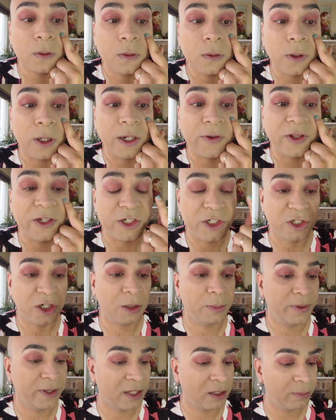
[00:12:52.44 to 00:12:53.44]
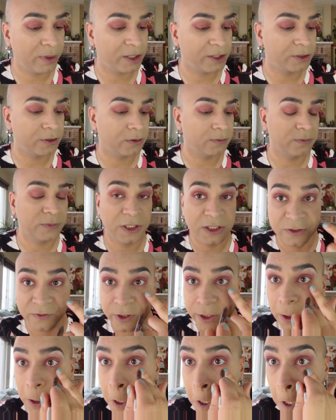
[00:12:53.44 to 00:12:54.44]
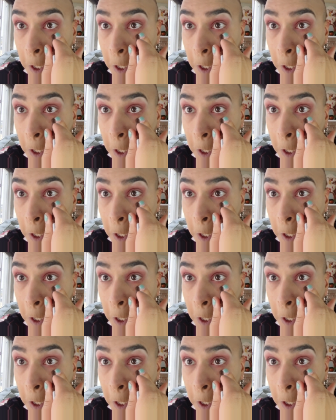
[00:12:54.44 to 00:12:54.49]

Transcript: Oh, I have to sharpen that pencil. It's fine.